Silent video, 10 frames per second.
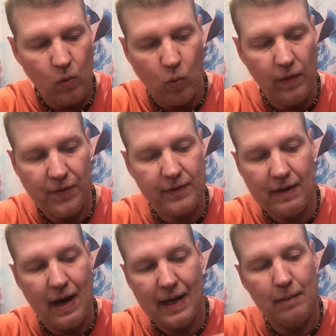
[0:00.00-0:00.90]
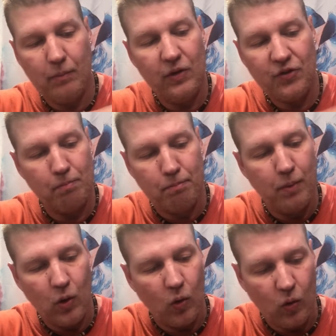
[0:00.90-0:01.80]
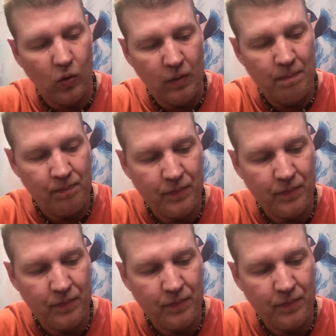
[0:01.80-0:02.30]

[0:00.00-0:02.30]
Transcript: with the Timeless bowl.